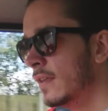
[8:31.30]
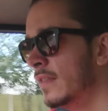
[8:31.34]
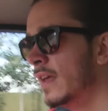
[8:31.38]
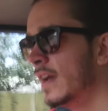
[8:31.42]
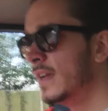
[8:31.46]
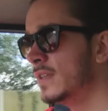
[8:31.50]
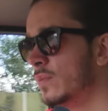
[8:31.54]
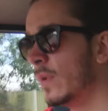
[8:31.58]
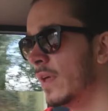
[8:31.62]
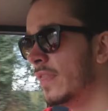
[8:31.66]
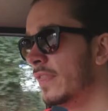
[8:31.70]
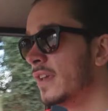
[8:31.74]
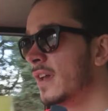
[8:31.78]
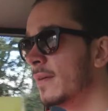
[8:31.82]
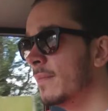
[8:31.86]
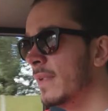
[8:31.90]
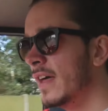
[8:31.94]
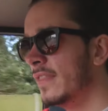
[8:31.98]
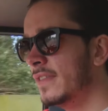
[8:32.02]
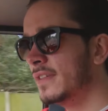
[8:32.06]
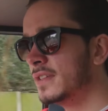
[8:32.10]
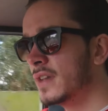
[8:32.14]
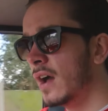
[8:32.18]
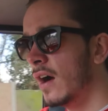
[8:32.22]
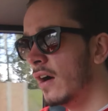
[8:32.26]
That is one thing
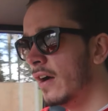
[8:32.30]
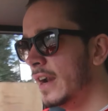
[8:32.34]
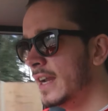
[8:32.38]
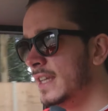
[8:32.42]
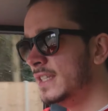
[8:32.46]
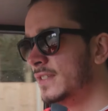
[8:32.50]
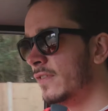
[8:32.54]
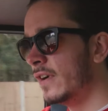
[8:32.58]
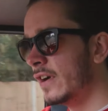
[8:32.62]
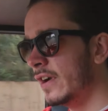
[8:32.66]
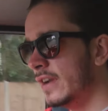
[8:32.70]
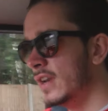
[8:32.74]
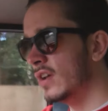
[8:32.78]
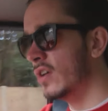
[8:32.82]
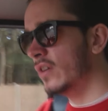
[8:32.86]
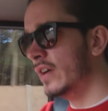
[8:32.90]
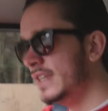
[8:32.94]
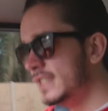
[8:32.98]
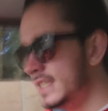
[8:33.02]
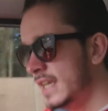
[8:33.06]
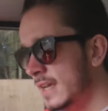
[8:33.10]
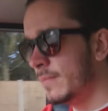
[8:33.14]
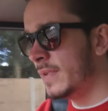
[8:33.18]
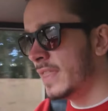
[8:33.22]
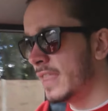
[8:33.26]
about this car. It is very
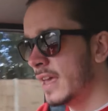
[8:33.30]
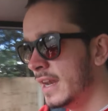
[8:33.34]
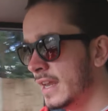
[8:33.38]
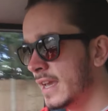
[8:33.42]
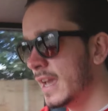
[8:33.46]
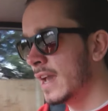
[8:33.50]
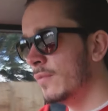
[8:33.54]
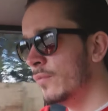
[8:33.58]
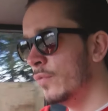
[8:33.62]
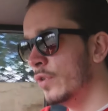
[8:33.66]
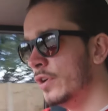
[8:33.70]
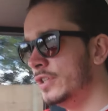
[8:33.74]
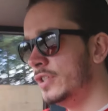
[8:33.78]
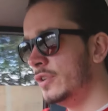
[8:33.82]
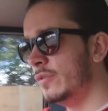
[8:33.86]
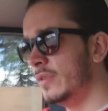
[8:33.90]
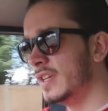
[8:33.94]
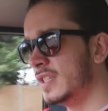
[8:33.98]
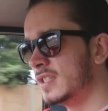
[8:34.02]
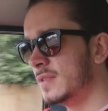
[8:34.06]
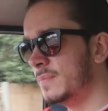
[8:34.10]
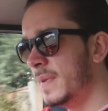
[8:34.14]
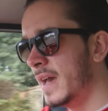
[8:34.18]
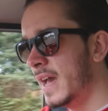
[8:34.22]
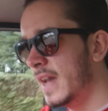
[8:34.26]
noisy, but then again, what do
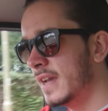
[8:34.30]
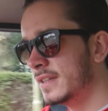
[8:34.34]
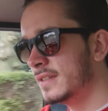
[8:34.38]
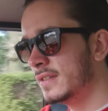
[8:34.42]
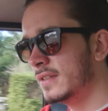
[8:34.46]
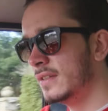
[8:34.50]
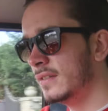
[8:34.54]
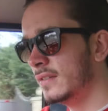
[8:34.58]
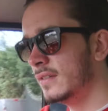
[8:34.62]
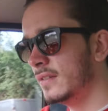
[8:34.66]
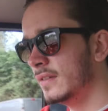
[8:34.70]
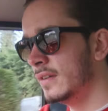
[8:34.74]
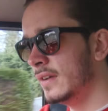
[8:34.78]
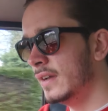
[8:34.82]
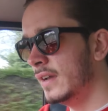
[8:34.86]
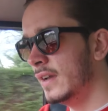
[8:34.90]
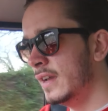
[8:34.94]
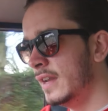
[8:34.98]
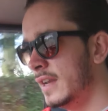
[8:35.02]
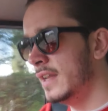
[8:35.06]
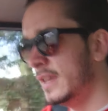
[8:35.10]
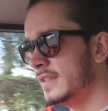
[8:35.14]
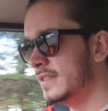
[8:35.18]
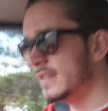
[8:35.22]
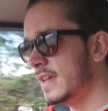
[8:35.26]
you expect?
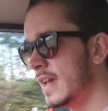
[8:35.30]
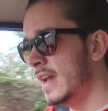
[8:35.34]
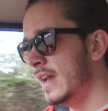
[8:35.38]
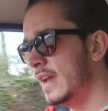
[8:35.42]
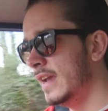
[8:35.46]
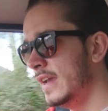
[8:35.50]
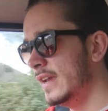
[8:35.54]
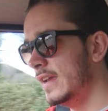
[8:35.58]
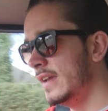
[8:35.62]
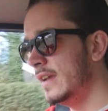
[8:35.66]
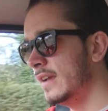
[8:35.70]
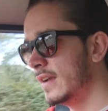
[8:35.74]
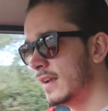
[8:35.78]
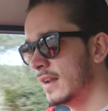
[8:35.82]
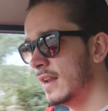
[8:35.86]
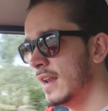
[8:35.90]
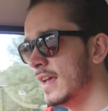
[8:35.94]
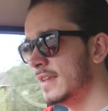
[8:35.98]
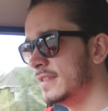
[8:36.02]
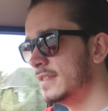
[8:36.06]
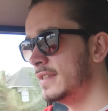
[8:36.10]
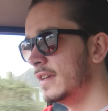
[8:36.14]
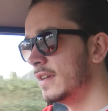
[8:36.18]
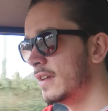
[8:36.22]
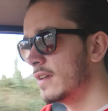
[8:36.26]
It is a
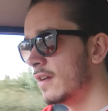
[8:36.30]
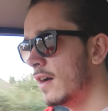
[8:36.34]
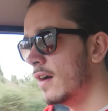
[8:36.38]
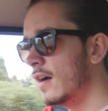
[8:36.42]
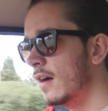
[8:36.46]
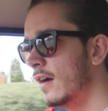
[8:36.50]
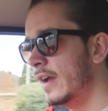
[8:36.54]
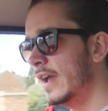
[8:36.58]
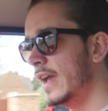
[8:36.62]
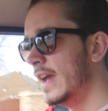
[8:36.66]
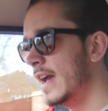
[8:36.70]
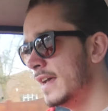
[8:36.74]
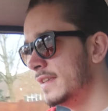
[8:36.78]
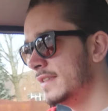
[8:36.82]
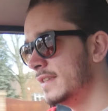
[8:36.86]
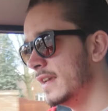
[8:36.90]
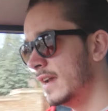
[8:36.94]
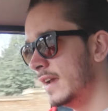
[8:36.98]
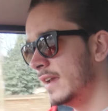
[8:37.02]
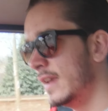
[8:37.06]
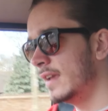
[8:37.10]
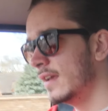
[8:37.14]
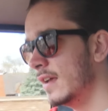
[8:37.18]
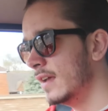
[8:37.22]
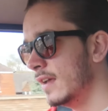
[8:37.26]
classic car. It has
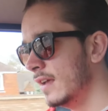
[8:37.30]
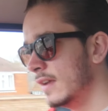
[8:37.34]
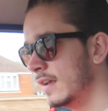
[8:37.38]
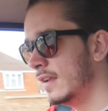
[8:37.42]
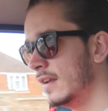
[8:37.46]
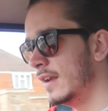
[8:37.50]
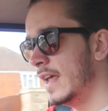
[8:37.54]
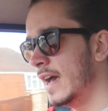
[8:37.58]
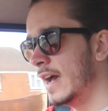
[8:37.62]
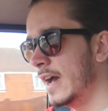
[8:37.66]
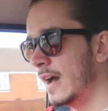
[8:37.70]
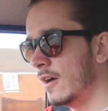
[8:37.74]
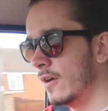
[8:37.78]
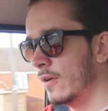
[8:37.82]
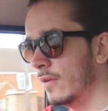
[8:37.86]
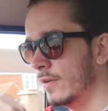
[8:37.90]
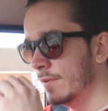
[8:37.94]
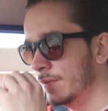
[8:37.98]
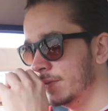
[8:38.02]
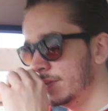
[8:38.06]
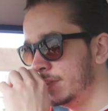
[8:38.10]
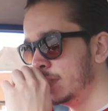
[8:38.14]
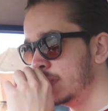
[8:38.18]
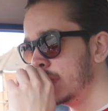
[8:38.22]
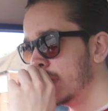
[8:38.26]
a
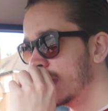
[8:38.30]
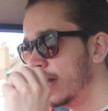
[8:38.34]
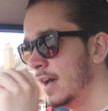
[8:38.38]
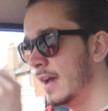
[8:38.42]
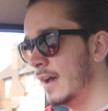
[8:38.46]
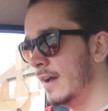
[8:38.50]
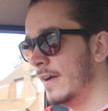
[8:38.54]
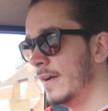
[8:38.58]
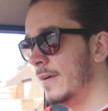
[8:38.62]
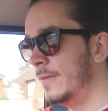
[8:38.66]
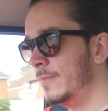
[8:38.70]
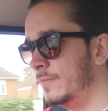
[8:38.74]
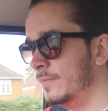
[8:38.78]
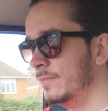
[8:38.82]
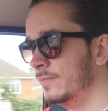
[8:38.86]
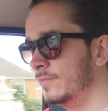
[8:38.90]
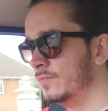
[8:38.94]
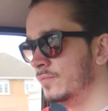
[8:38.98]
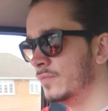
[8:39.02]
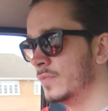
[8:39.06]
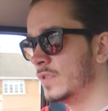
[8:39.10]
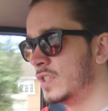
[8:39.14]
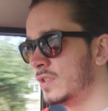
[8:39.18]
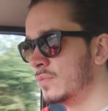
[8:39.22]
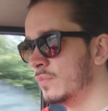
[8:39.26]
loud,
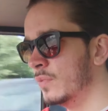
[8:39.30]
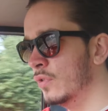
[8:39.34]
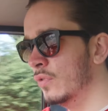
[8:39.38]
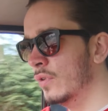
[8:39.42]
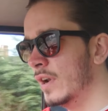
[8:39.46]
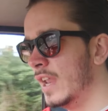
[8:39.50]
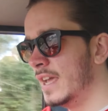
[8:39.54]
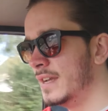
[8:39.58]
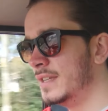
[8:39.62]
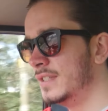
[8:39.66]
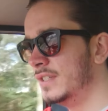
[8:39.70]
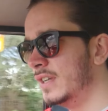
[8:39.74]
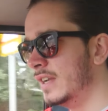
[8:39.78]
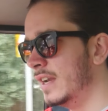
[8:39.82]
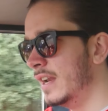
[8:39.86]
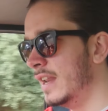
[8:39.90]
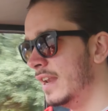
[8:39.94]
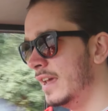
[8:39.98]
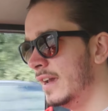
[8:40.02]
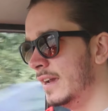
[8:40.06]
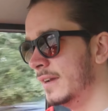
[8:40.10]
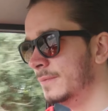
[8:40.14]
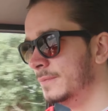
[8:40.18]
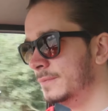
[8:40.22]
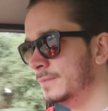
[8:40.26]
small engine
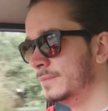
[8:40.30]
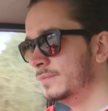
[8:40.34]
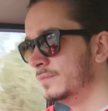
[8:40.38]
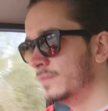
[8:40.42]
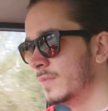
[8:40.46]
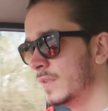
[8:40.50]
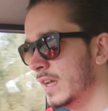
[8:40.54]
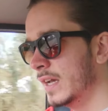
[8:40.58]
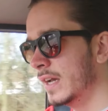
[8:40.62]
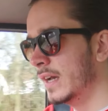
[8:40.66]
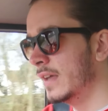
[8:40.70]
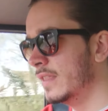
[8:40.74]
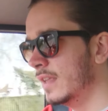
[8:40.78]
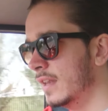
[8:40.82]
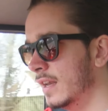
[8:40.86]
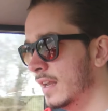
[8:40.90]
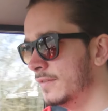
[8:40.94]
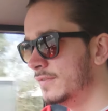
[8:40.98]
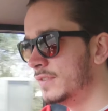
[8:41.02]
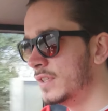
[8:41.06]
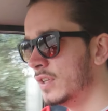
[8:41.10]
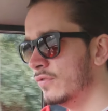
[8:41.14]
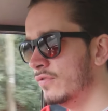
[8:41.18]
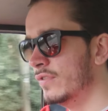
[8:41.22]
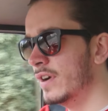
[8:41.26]
in it. It
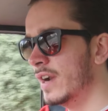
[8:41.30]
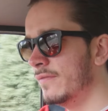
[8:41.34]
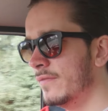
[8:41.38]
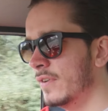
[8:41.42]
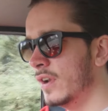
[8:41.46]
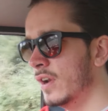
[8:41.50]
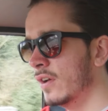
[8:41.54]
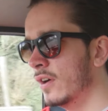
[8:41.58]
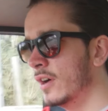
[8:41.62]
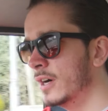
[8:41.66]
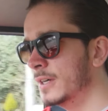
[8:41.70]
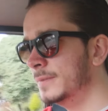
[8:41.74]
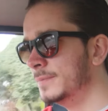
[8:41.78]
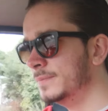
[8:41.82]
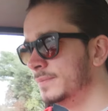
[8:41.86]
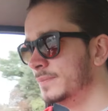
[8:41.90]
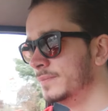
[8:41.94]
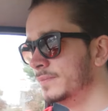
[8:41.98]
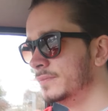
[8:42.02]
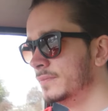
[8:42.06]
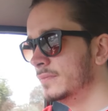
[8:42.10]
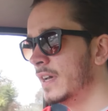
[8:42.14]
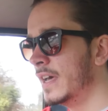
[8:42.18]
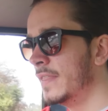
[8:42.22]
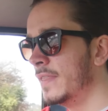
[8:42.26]
loves the rev a lot,
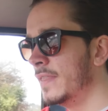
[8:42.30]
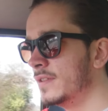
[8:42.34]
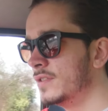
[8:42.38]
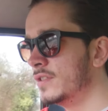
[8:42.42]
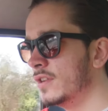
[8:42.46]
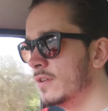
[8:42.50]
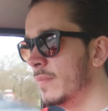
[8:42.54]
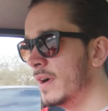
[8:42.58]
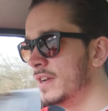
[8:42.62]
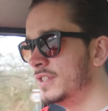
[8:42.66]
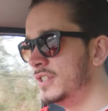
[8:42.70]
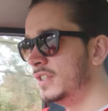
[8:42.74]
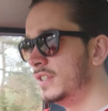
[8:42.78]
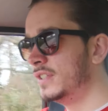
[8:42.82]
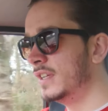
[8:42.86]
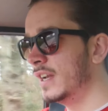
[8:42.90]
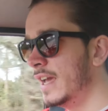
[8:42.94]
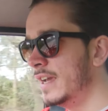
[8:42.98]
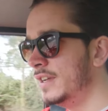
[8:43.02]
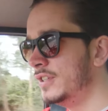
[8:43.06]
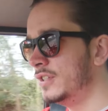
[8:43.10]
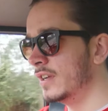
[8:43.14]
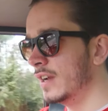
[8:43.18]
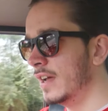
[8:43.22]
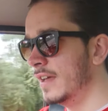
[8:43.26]
and there's not much
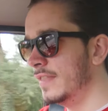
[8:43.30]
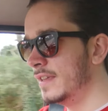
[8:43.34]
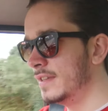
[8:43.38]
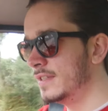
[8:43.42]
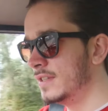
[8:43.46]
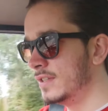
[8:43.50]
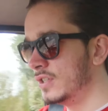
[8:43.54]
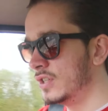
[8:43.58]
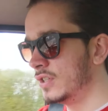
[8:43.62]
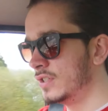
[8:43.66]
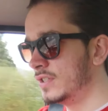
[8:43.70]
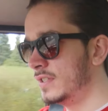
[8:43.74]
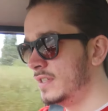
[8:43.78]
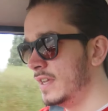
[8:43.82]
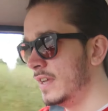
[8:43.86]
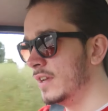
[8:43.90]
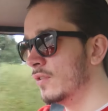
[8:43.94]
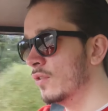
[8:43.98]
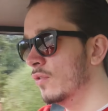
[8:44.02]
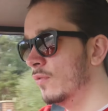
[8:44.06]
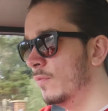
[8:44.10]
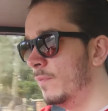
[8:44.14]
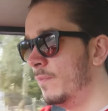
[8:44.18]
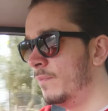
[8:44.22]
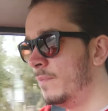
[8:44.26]
insulation. Like, this is just
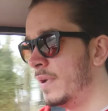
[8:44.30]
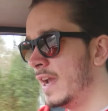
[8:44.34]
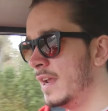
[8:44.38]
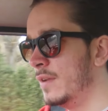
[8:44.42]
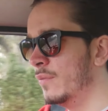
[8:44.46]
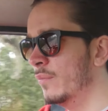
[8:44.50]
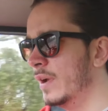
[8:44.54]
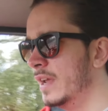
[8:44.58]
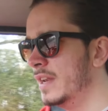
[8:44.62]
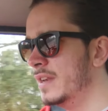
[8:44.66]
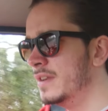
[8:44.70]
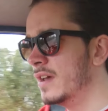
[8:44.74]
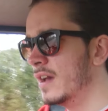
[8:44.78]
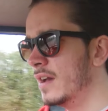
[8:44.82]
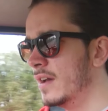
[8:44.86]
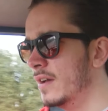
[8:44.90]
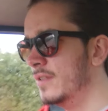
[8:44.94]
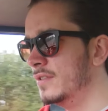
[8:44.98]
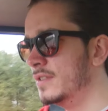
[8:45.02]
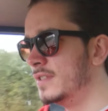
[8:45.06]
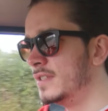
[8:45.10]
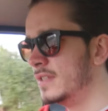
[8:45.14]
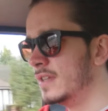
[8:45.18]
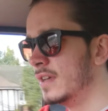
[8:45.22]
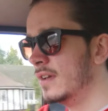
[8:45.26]
single pane windows.